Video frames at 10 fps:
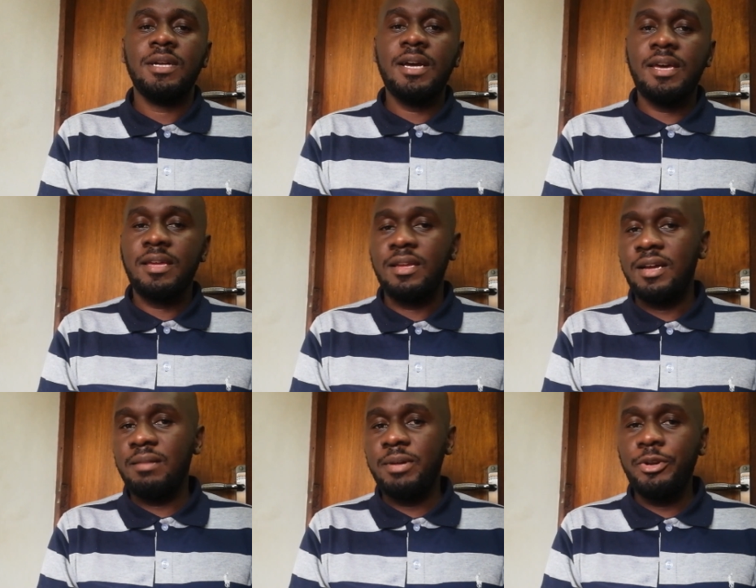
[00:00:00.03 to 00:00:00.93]
Hi,
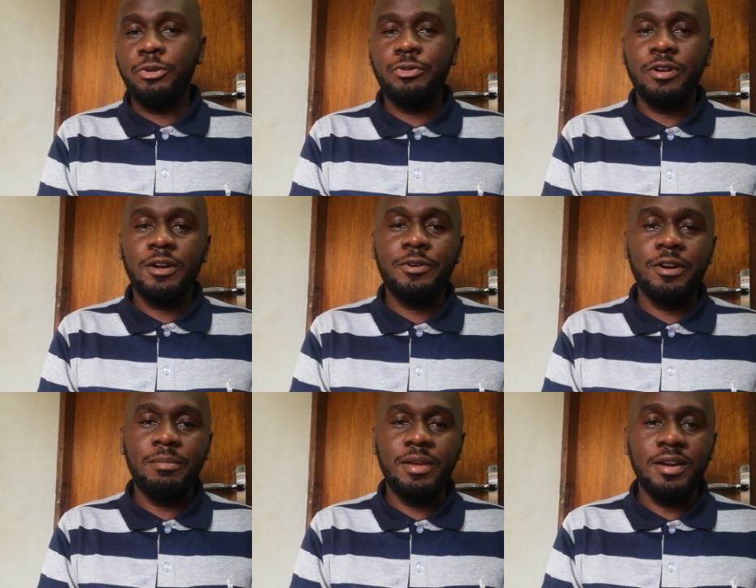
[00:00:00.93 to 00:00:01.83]
I'm Arnold
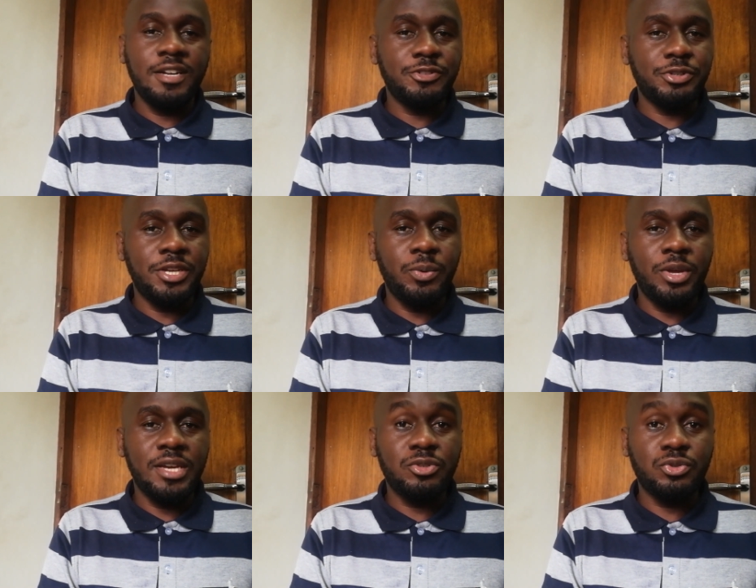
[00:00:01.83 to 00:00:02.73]
Rangakuramia and today
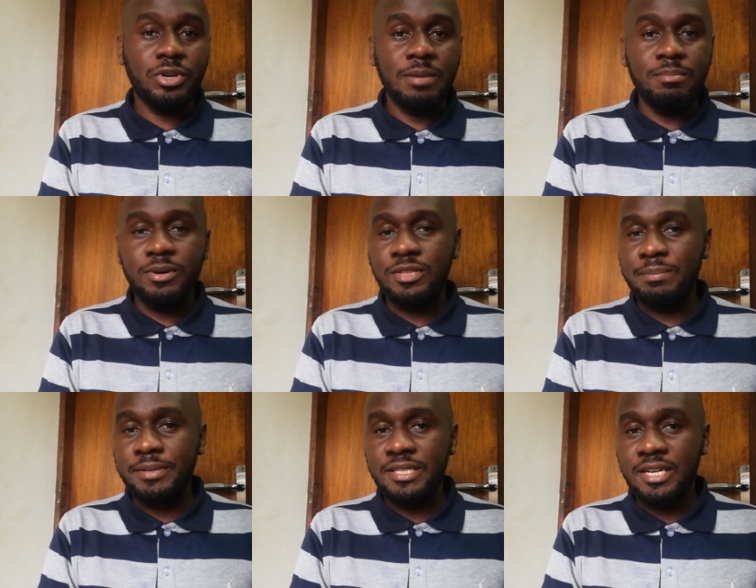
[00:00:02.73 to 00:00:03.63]
we get to talk about the
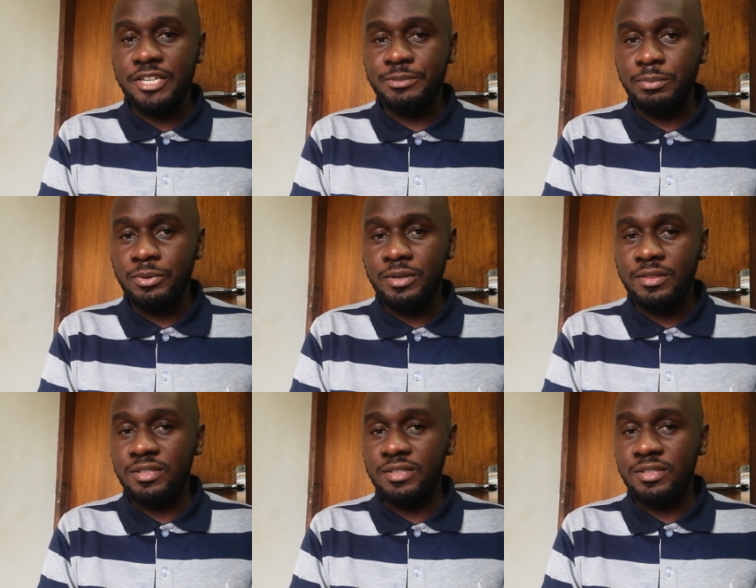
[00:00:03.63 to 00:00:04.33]
Petty Cash book.